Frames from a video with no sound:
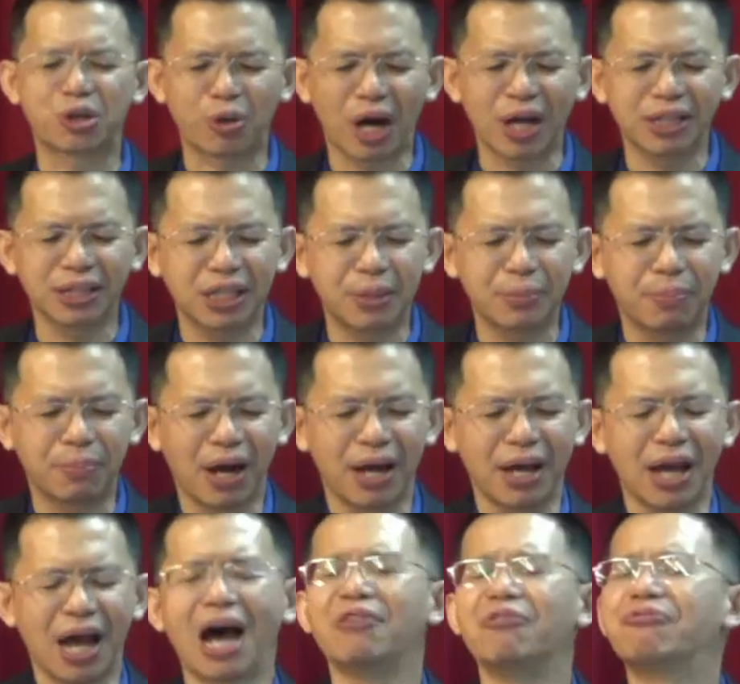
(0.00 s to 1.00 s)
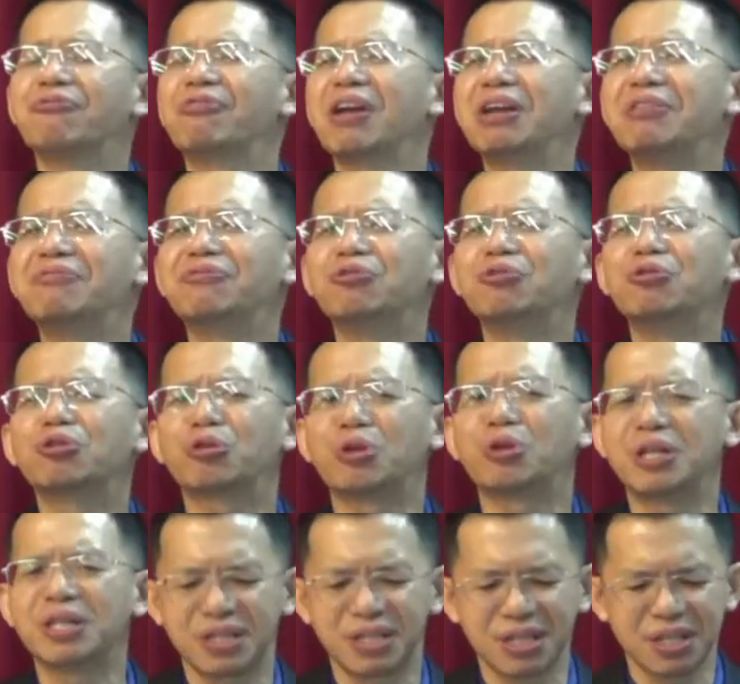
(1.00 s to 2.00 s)
granted by unfaithful
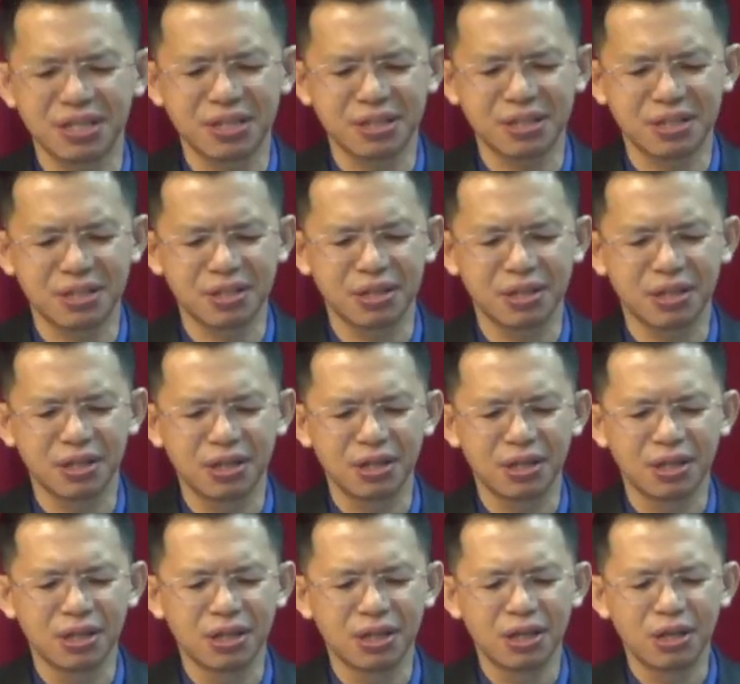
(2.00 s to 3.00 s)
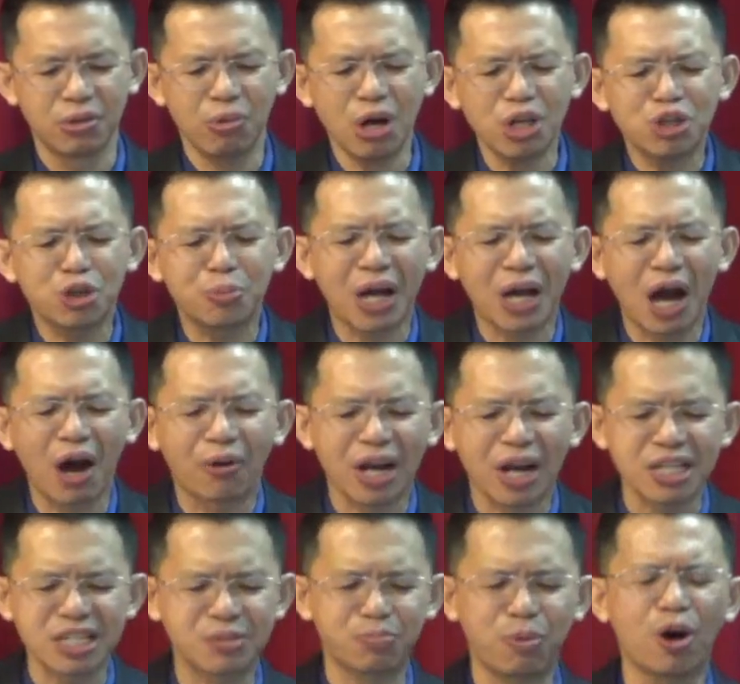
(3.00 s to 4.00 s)
Christians. What should be our
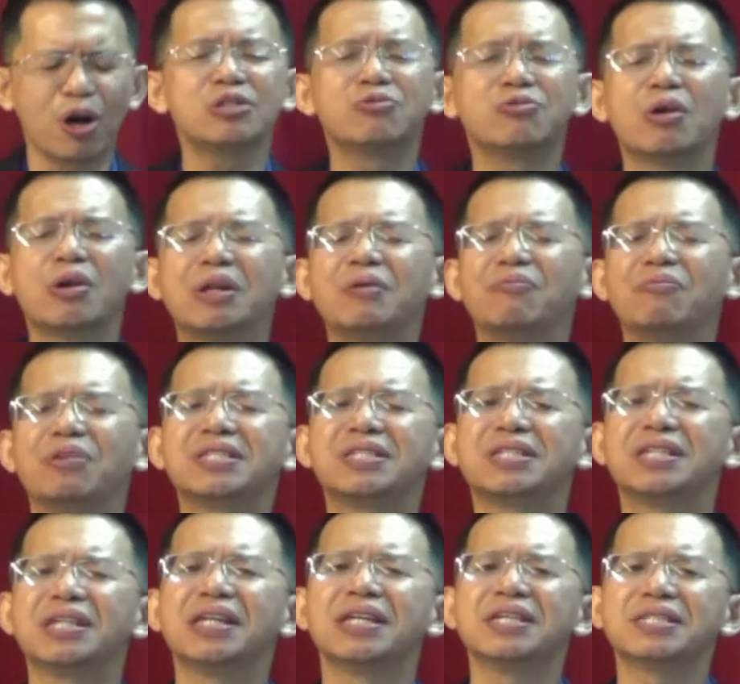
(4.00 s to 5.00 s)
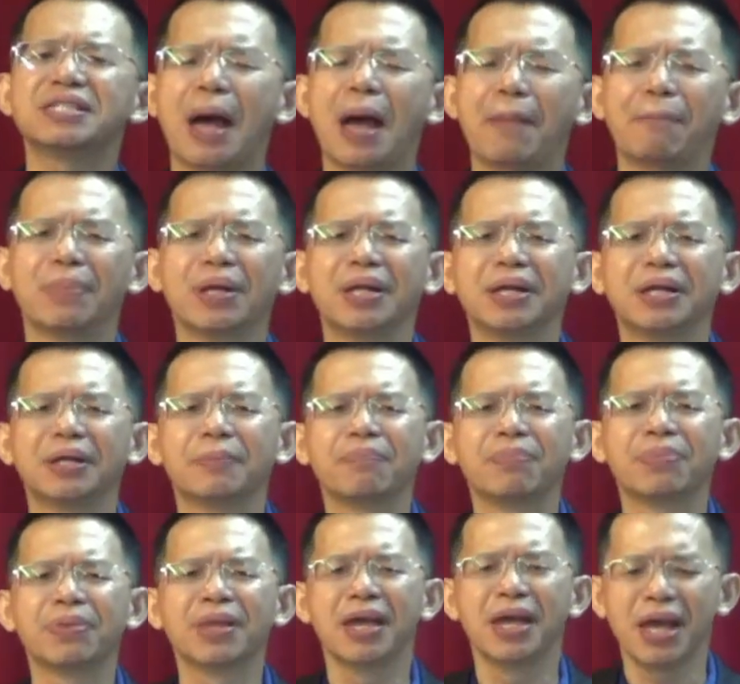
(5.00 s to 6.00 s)
response when we see this happening?
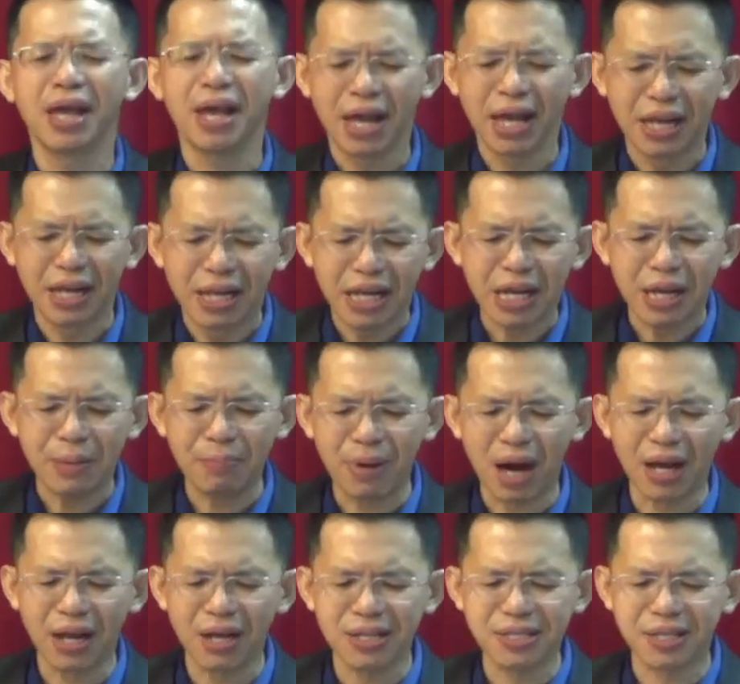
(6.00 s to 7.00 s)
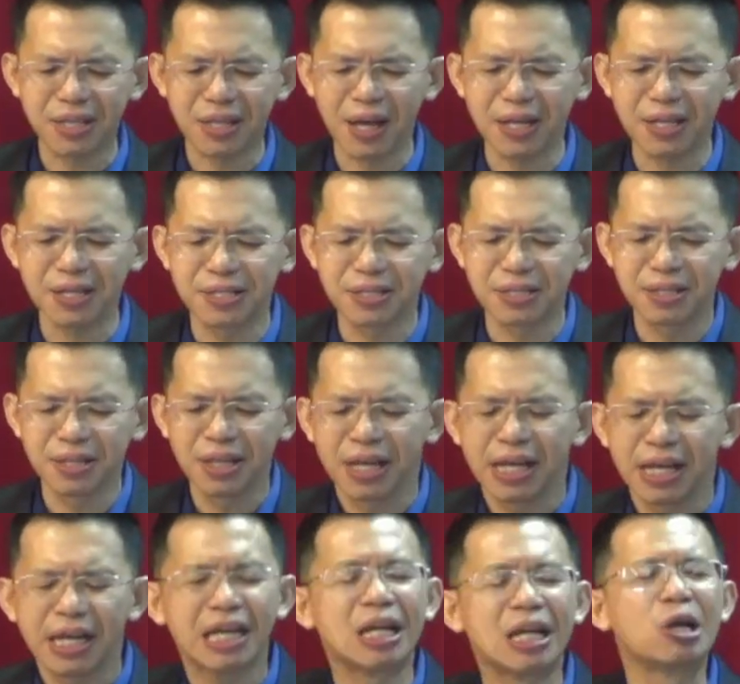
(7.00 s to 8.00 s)
In Nehemiah's case,
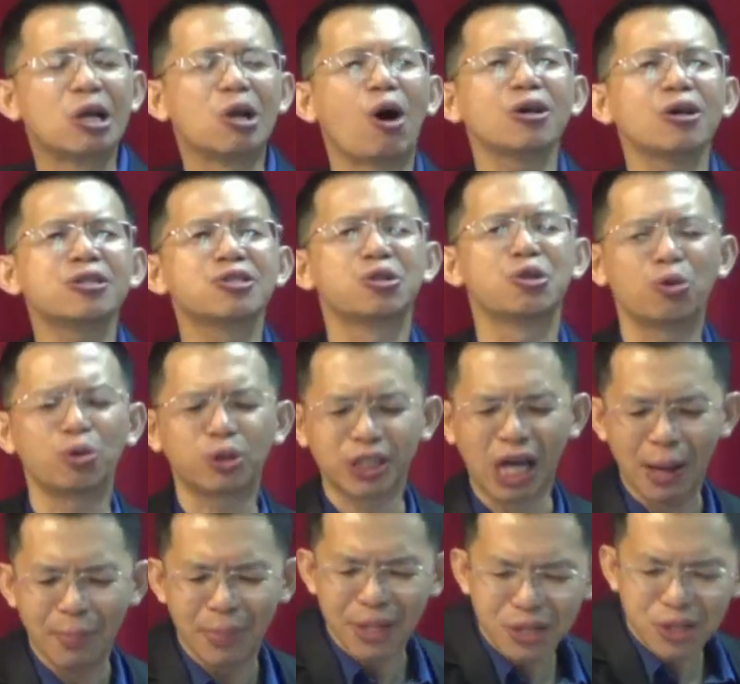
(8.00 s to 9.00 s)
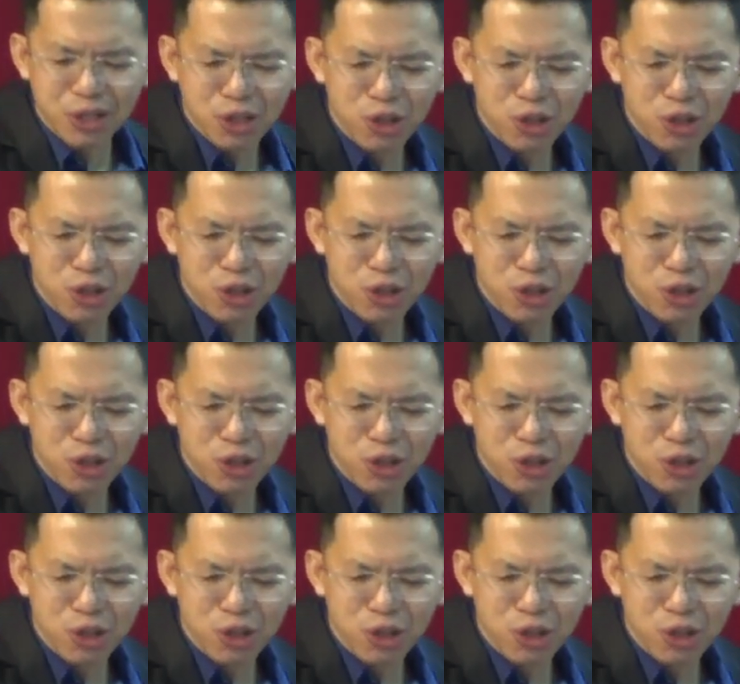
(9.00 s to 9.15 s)
he lost no time in